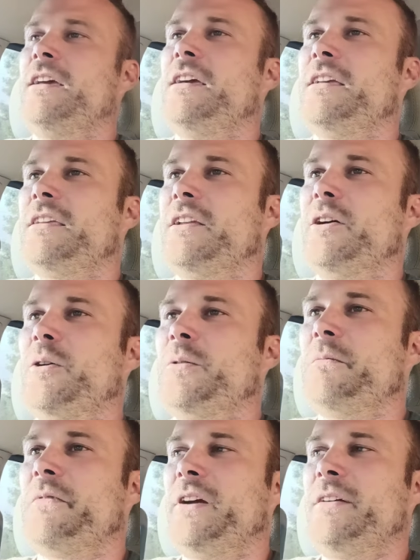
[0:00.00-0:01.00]
you know,
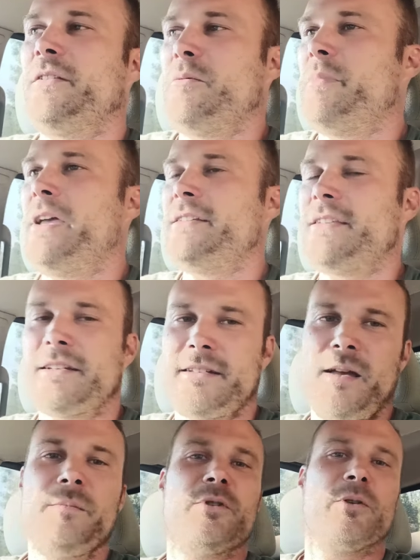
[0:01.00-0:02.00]
there's some basic
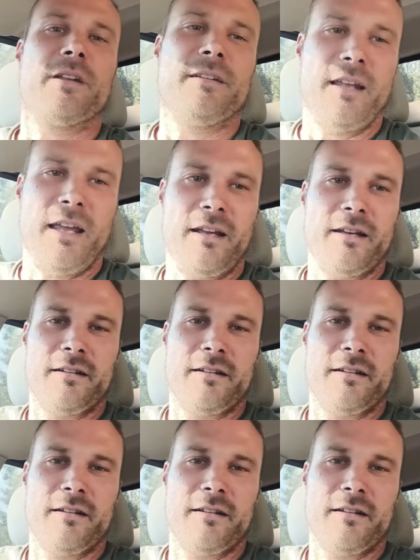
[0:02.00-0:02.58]
steps you can take.